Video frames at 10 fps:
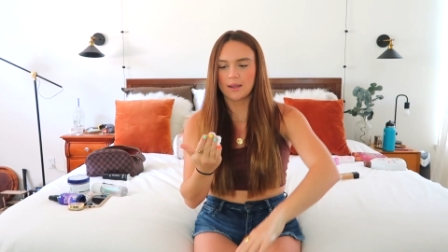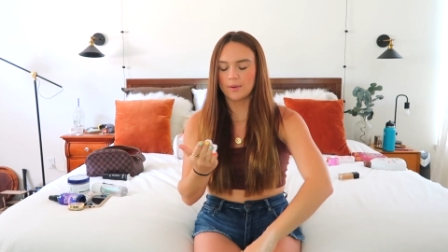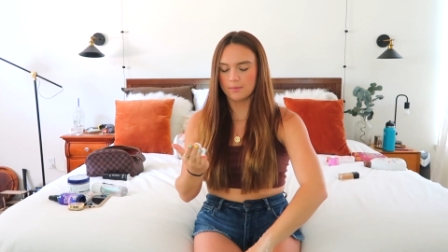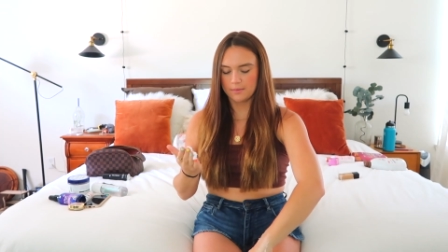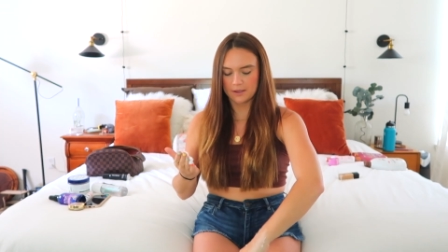I
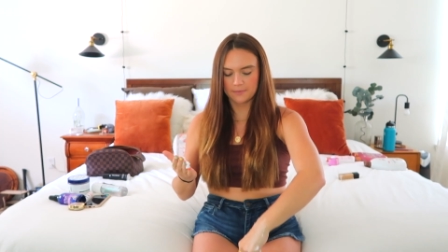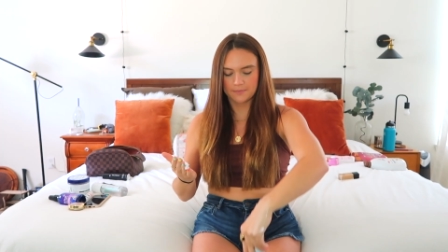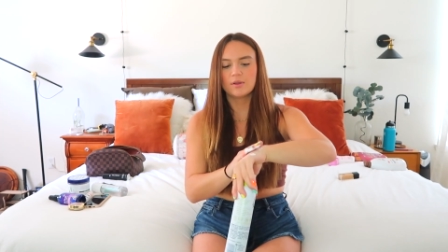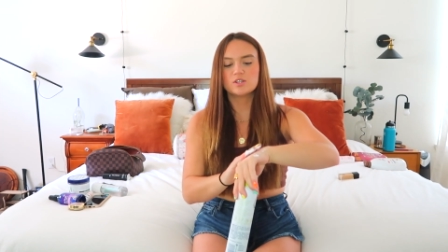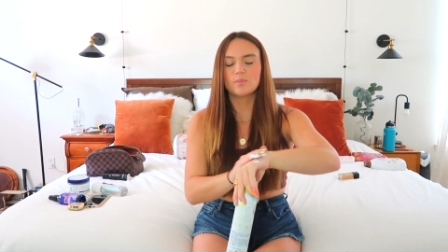probably,
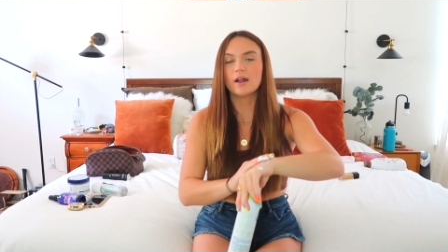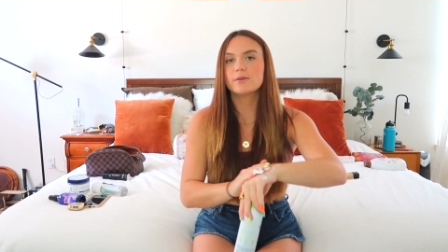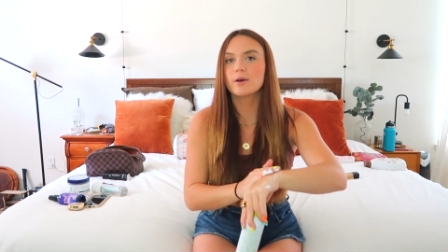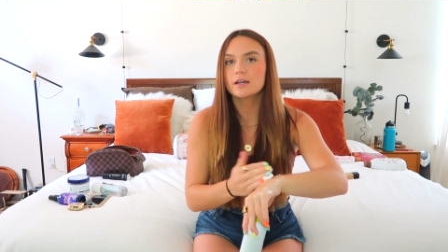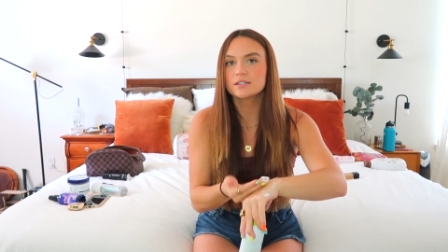I mean, it's
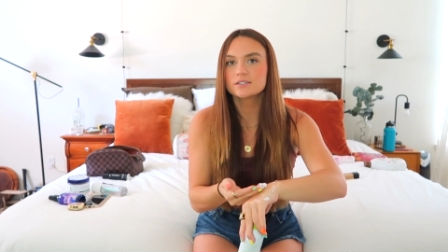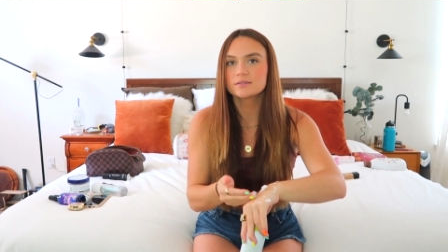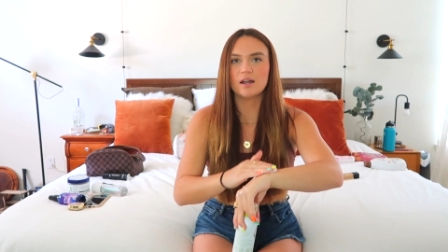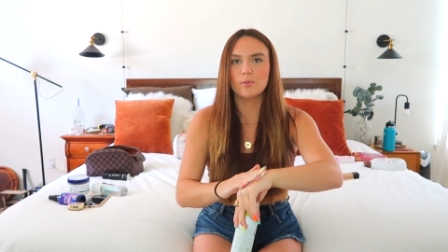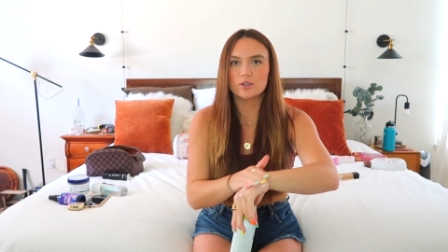body wash,
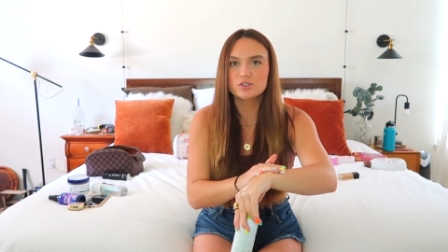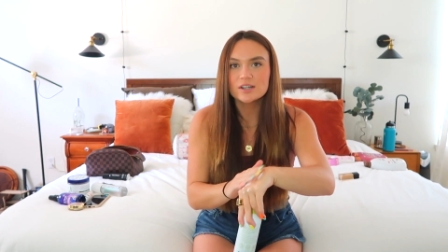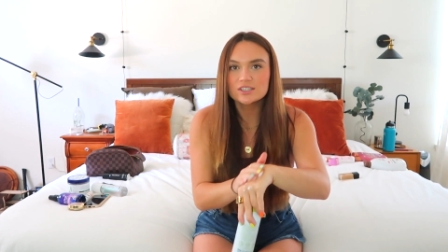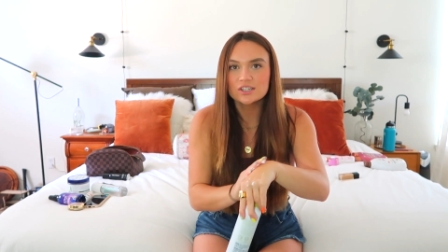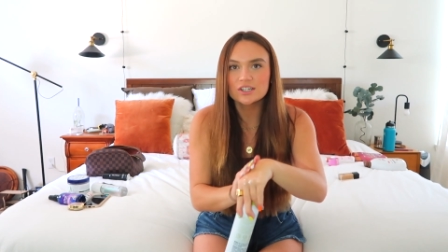it's not
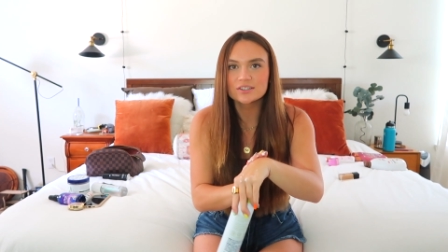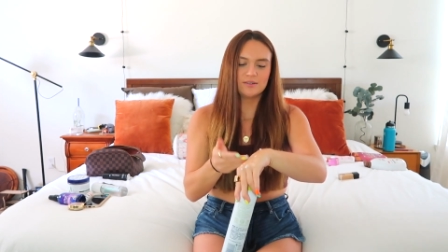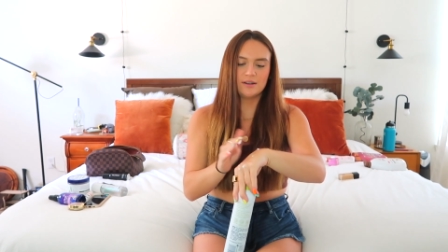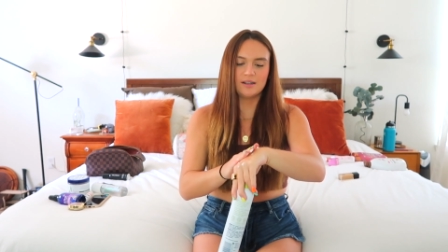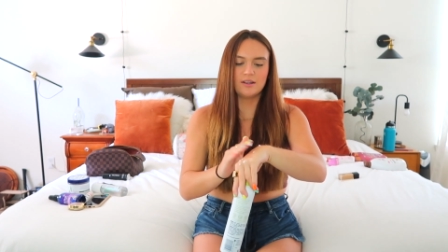moisturizer,
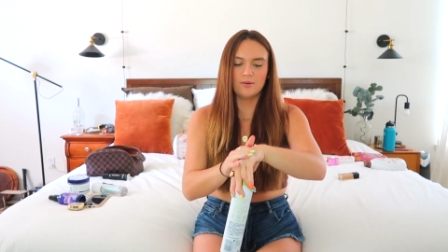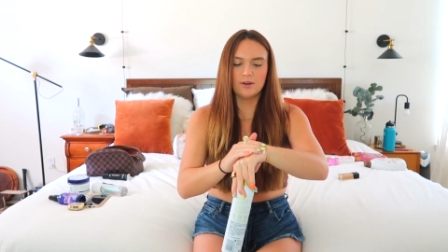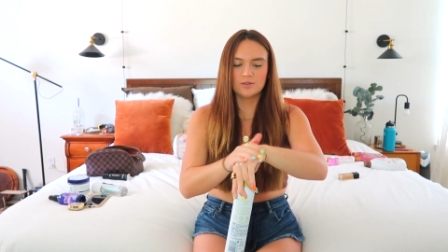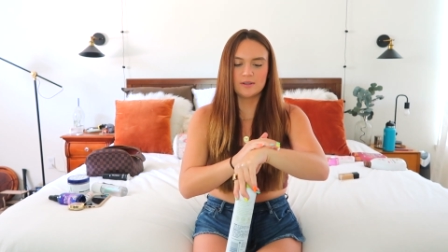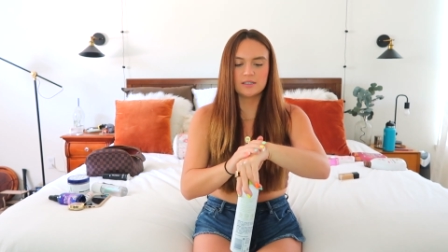so I need to go
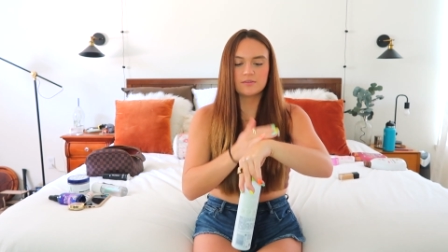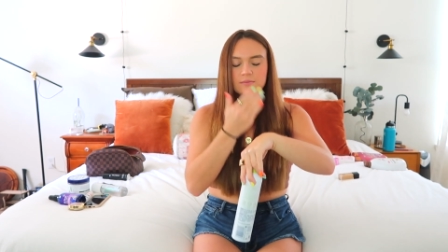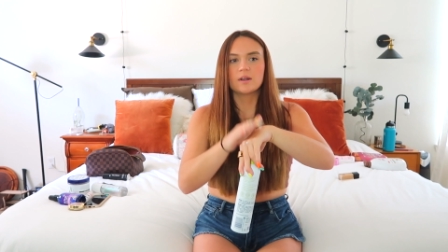wash myself,